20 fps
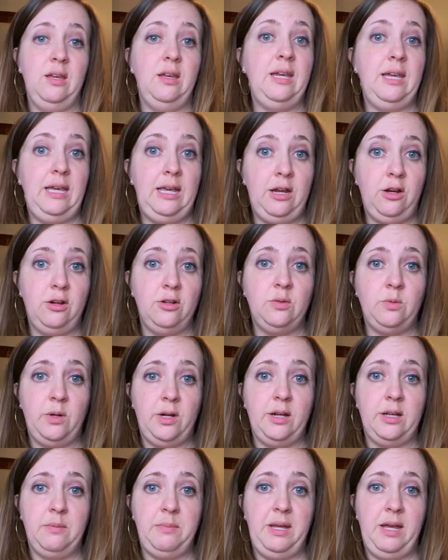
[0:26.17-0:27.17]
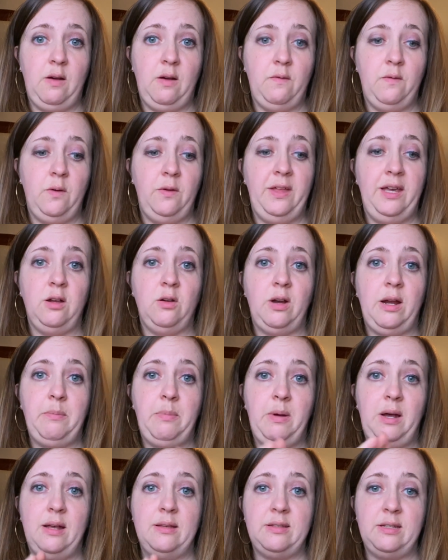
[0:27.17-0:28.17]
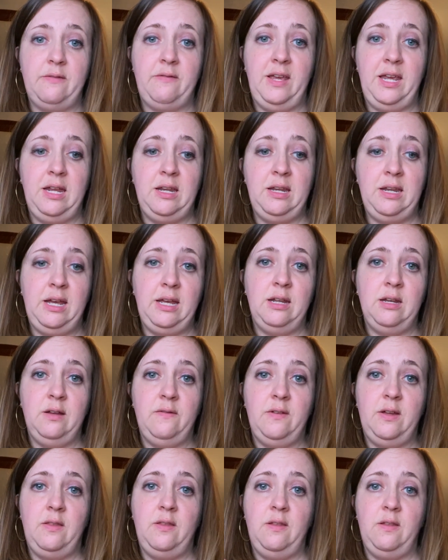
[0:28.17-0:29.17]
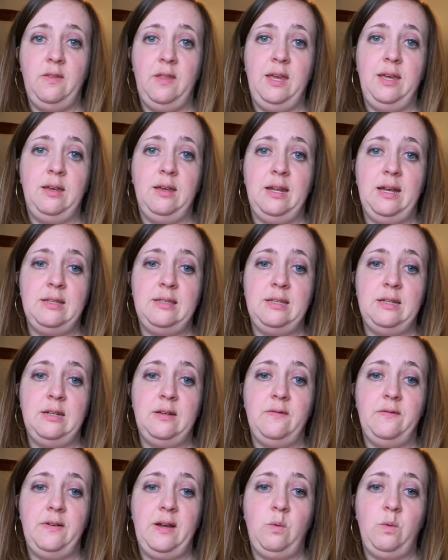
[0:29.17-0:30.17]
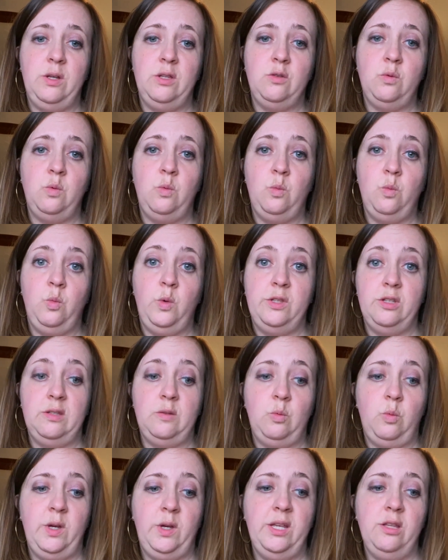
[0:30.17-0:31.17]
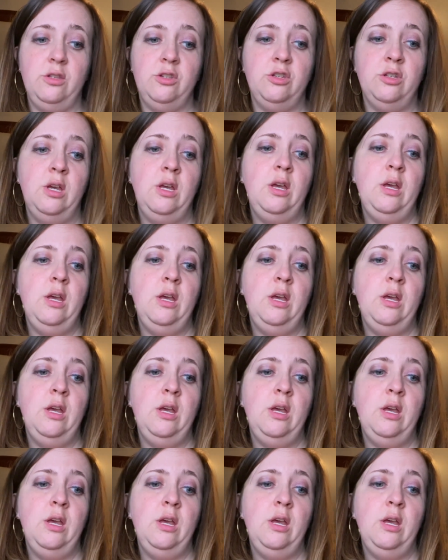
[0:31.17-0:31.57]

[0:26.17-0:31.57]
Here's where it could be helpful. They could write positive and negative, and then they could identify which is which.